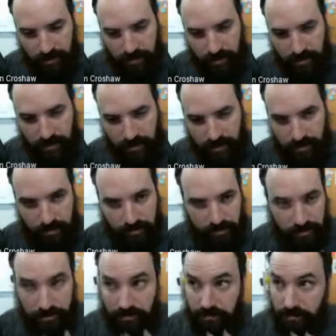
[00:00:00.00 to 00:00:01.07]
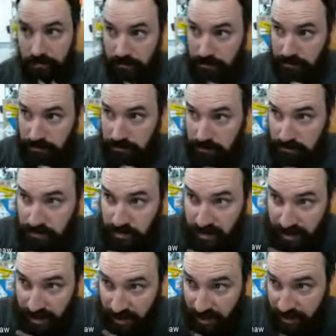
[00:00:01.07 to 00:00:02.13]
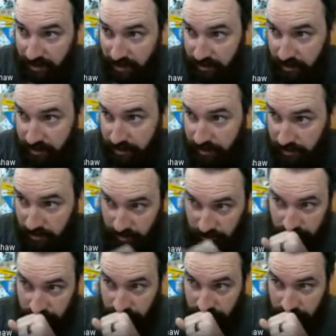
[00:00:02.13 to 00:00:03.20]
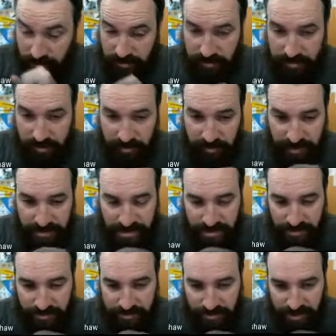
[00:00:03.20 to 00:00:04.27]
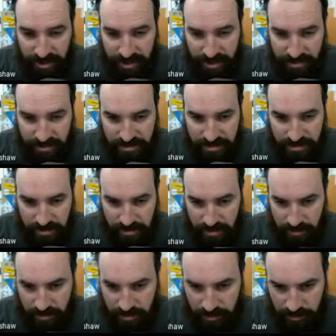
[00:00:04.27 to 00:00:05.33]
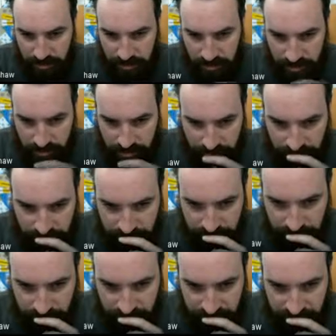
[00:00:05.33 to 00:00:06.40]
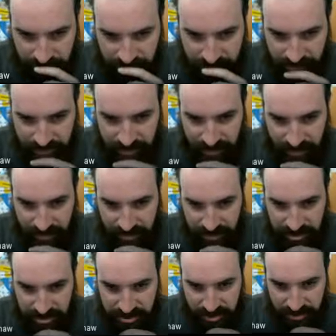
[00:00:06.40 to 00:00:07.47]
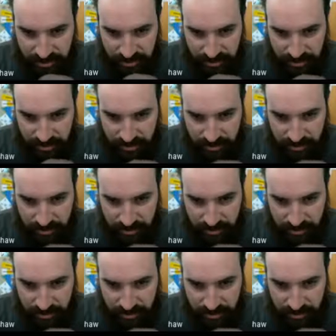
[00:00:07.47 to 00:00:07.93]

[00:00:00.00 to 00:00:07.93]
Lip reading: Now we have 20 minutes left of class. Do we want to try and land this shuttle?